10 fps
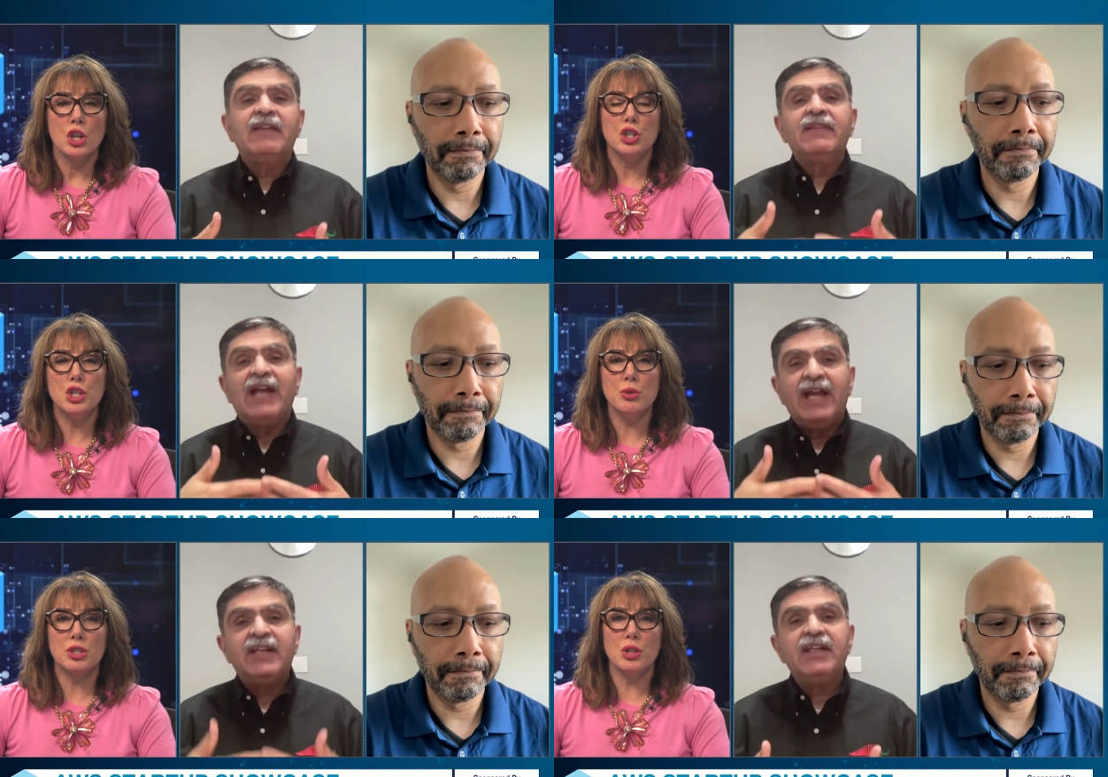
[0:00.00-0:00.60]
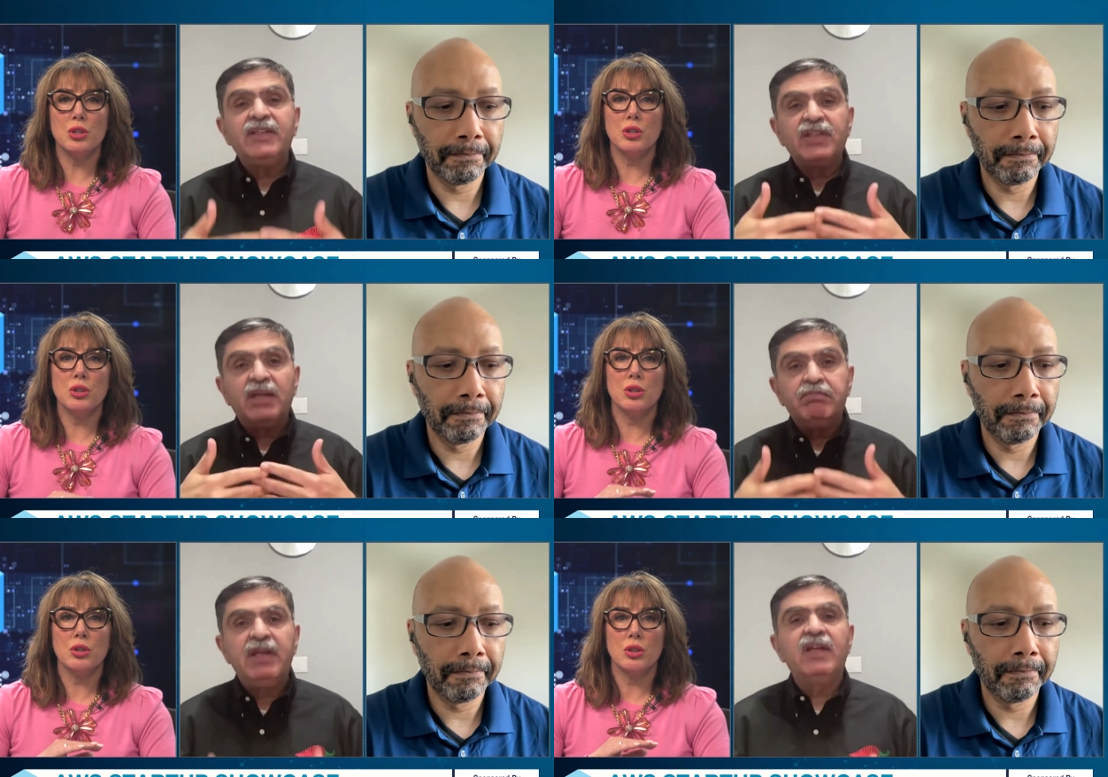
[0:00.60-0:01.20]
Speaker 1: Do you? That
Speaker 2: is
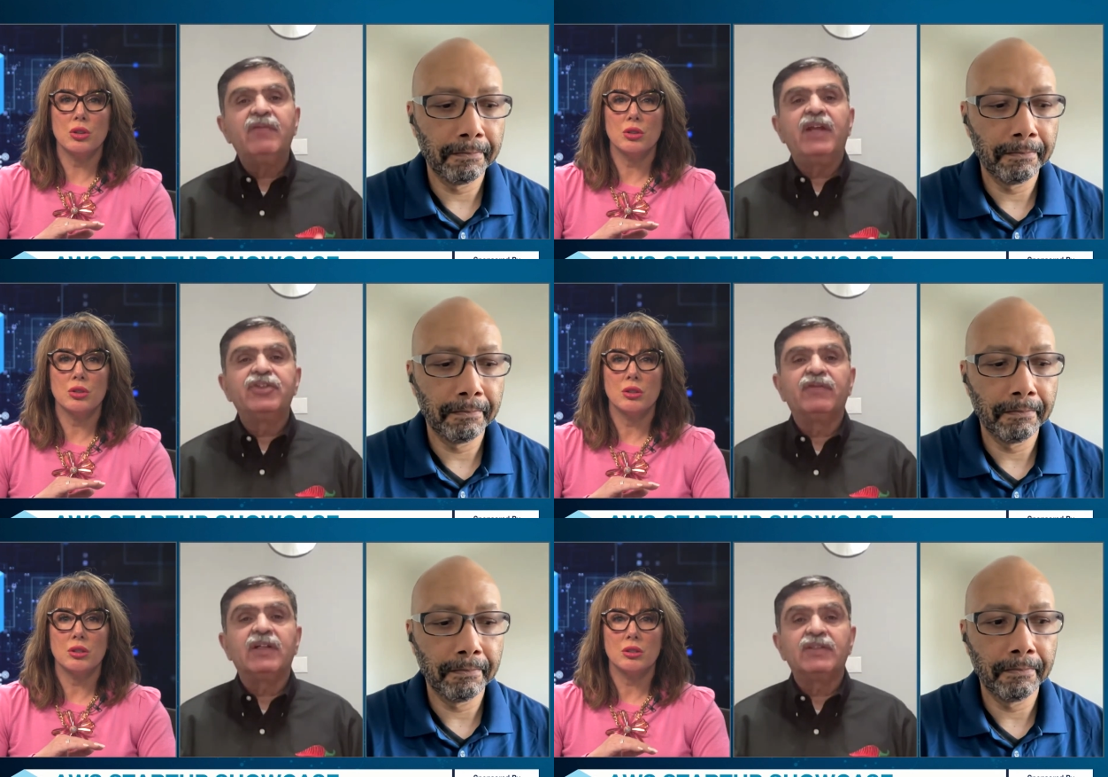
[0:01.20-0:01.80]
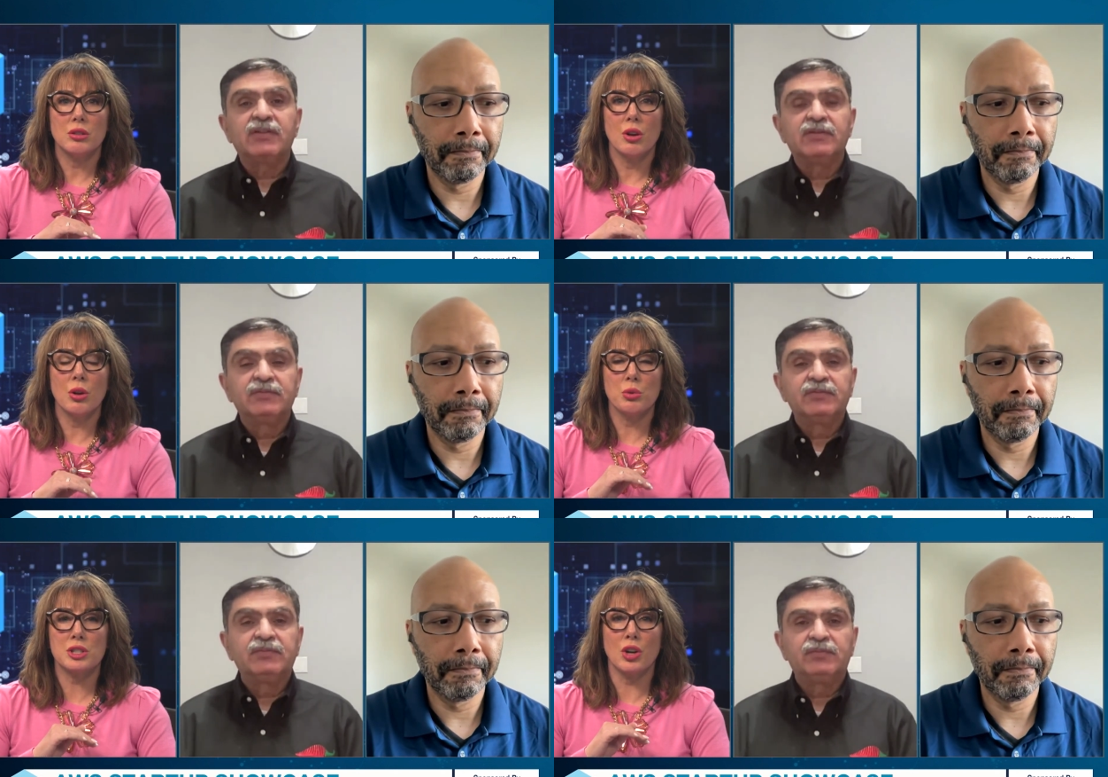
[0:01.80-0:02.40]
a big advantage of us.
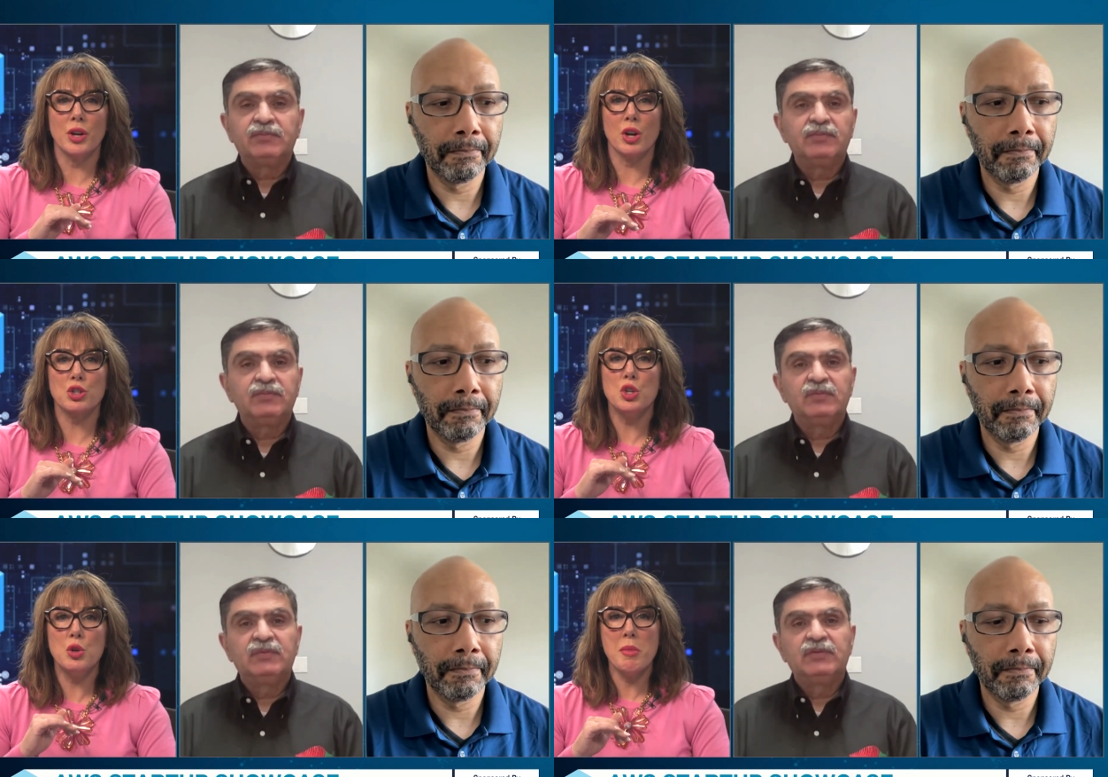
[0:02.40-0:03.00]
Speaker 1: Oh, sorry, Ash. You